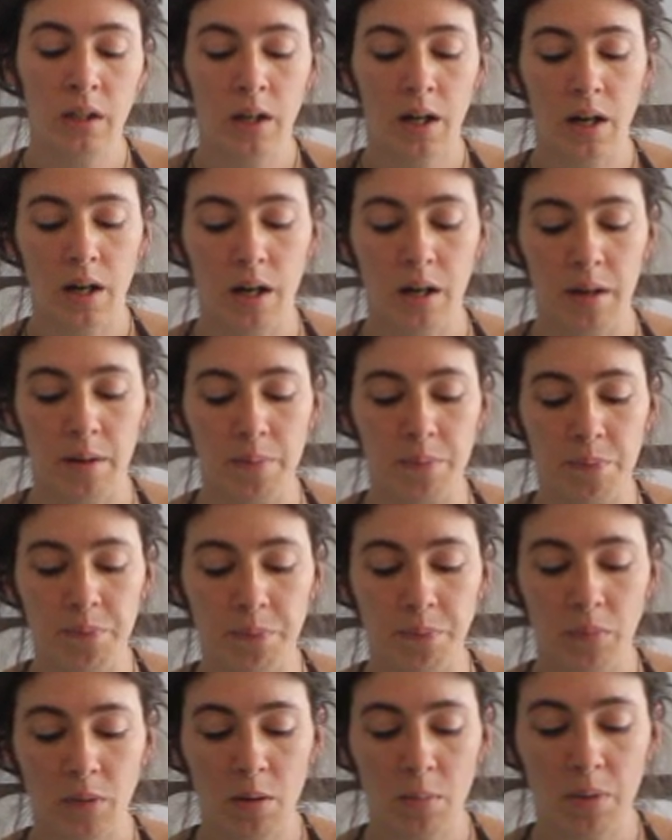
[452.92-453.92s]

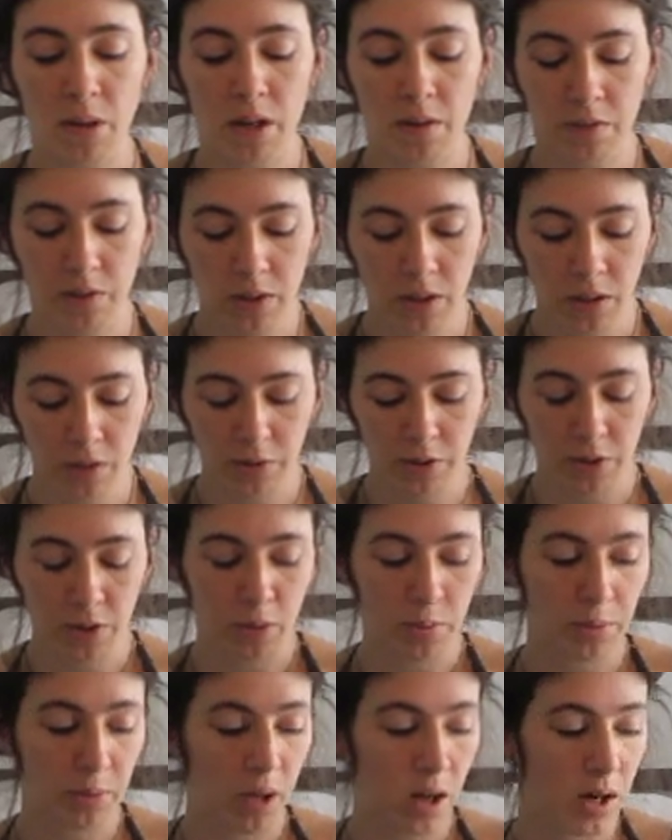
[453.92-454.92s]
But I feel like for your
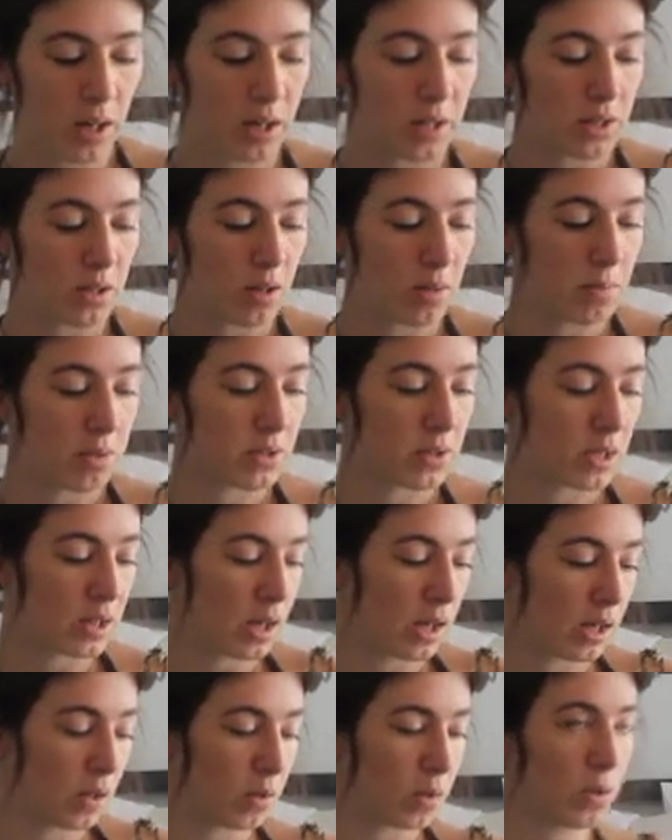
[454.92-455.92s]
block, it's almost
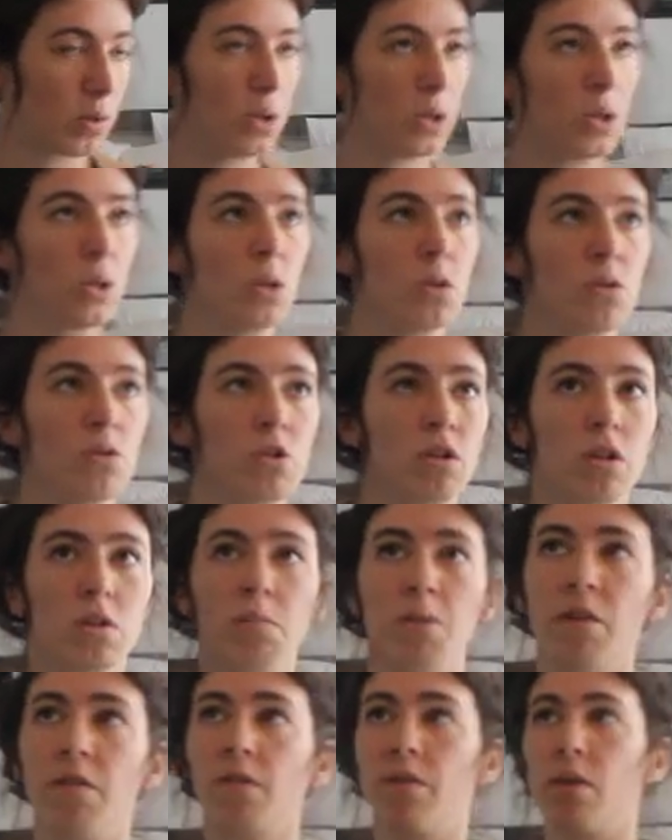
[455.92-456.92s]
like you should
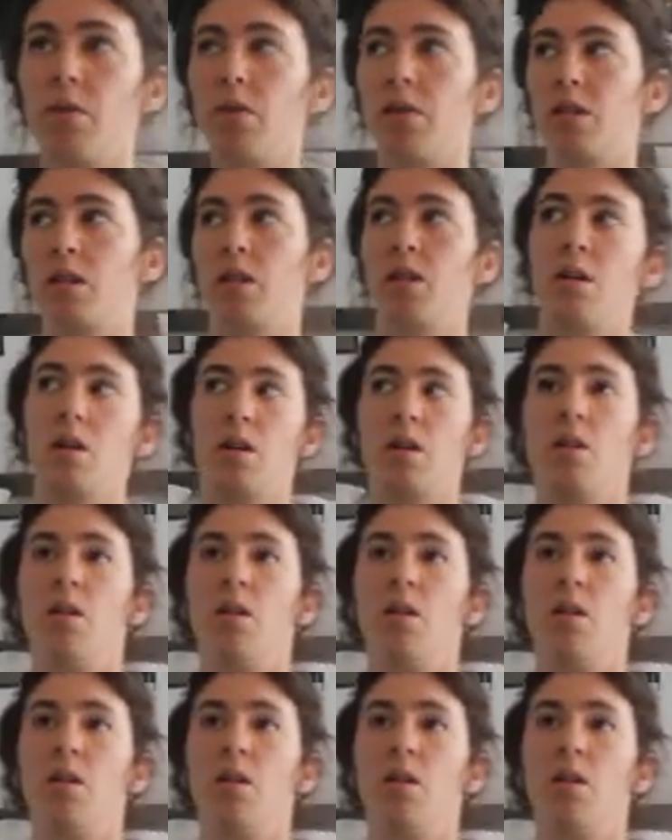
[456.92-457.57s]
be focusing on